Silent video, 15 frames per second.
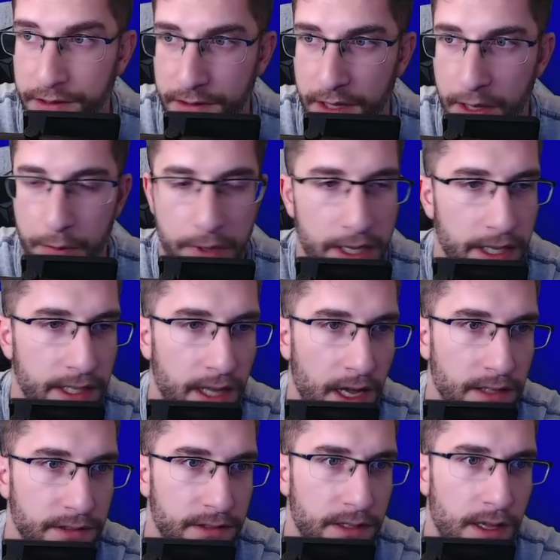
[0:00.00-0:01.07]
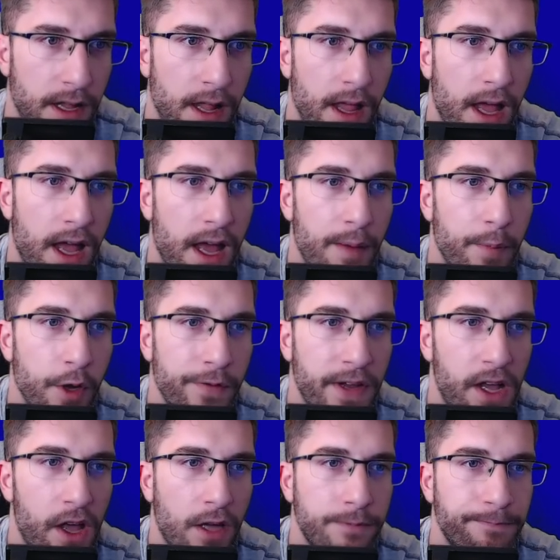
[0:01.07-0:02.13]
It really does.
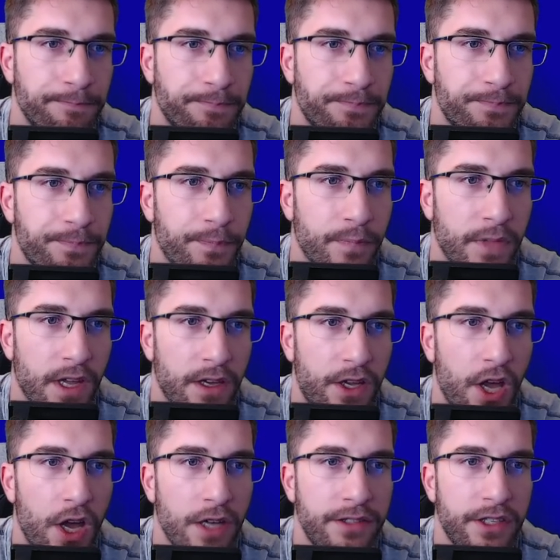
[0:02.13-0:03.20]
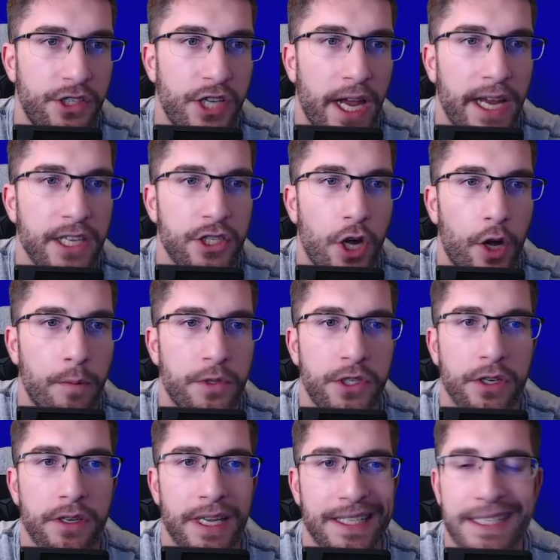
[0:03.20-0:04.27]
Moving on. Cursor change
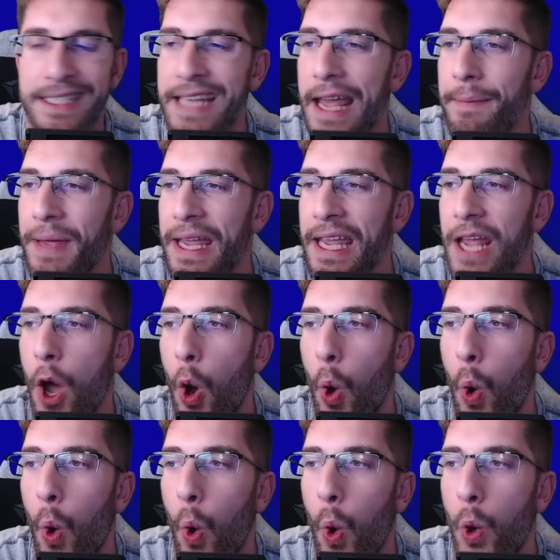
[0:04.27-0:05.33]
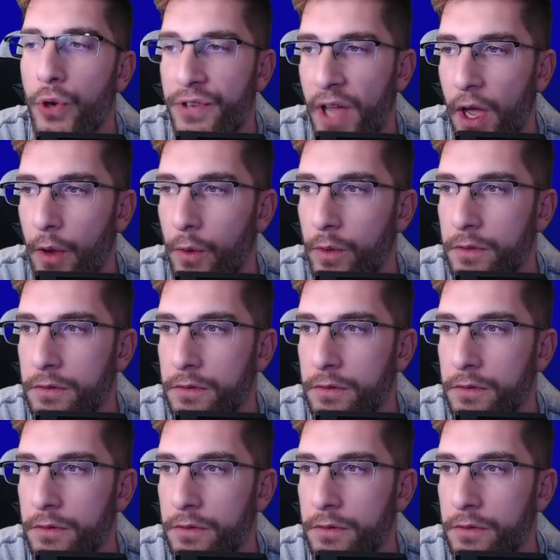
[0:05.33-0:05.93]
option, semi-auto.